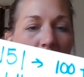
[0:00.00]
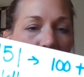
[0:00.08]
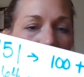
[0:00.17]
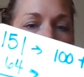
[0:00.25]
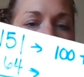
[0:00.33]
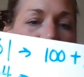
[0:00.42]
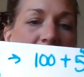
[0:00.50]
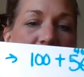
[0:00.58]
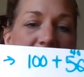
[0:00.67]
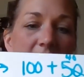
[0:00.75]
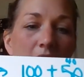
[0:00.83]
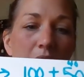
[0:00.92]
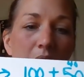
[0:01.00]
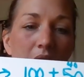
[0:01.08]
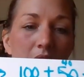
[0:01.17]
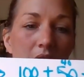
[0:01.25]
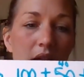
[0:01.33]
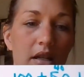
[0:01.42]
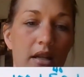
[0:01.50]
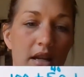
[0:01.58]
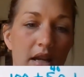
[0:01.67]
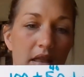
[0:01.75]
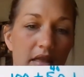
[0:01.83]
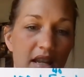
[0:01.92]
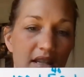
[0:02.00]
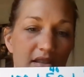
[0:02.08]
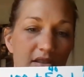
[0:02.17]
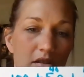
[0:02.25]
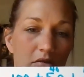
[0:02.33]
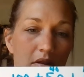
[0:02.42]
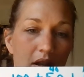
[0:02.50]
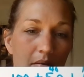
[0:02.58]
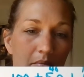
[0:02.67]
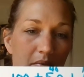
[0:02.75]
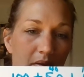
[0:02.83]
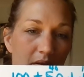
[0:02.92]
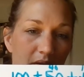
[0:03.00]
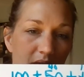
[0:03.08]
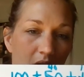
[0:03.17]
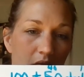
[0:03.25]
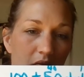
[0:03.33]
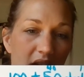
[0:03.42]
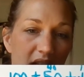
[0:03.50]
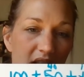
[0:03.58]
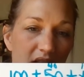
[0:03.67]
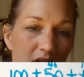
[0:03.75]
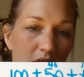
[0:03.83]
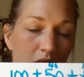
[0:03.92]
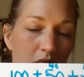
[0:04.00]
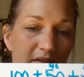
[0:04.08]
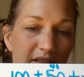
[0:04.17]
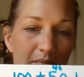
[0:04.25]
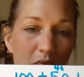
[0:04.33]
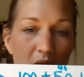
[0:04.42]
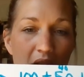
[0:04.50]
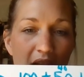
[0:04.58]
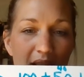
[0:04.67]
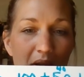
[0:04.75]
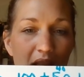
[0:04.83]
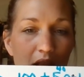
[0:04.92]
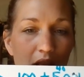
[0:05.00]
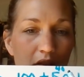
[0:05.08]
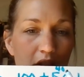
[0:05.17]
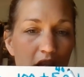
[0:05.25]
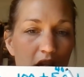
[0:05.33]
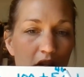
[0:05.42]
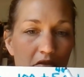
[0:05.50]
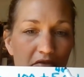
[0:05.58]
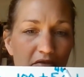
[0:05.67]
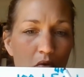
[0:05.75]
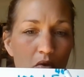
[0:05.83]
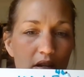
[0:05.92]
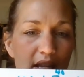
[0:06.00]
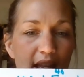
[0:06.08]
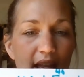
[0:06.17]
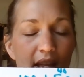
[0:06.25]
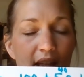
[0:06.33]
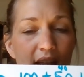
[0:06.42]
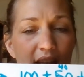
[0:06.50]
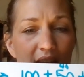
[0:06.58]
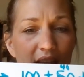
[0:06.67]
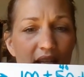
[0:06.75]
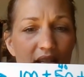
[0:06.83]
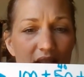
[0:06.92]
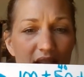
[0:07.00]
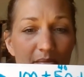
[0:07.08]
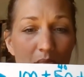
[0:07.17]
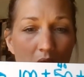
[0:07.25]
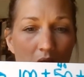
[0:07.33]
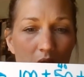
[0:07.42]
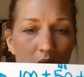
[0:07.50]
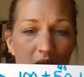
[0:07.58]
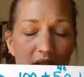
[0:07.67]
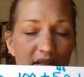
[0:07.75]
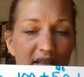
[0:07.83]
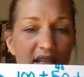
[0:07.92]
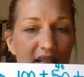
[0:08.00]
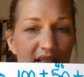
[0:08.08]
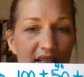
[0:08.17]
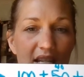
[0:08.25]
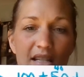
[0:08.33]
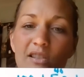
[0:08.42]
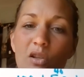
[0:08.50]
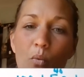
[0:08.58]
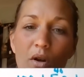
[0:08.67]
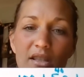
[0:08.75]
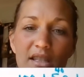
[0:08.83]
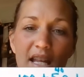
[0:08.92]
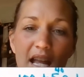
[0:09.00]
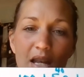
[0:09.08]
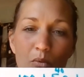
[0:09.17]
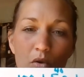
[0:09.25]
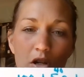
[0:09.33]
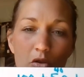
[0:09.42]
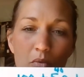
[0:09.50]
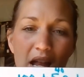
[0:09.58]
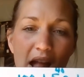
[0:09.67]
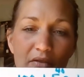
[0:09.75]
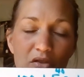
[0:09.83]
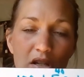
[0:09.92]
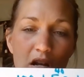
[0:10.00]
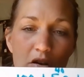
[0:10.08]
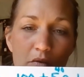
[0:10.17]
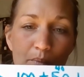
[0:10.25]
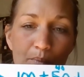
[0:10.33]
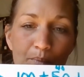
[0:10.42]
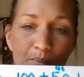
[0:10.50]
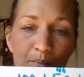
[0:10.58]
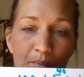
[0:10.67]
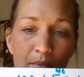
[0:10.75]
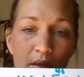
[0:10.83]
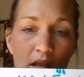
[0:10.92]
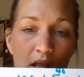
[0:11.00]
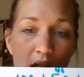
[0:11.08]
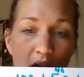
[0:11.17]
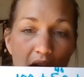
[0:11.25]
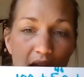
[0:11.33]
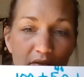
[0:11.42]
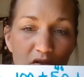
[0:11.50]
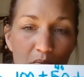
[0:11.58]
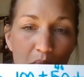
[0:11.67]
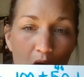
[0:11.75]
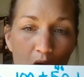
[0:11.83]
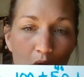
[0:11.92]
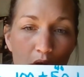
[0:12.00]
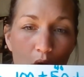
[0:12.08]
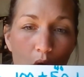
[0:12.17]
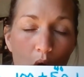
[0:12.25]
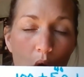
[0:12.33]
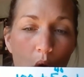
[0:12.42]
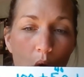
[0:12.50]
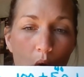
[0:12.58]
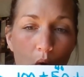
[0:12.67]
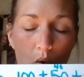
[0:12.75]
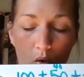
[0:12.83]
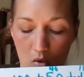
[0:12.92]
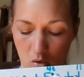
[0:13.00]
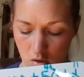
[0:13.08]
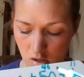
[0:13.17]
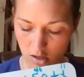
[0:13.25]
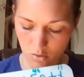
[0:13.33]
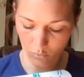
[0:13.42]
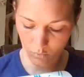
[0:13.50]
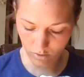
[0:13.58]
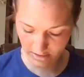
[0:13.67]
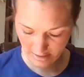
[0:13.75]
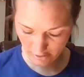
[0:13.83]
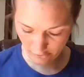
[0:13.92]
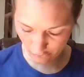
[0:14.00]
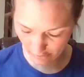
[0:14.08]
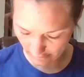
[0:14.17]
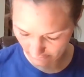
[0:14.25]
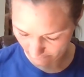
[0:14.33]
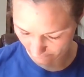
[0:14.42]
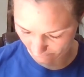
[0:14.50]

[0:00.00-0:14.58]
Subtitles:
Okay, now if we look, these two numbers are ready to subtract, but I look here, 40 is smaller than 60. So once again, where do I have to go? I have to borrow the whole 100.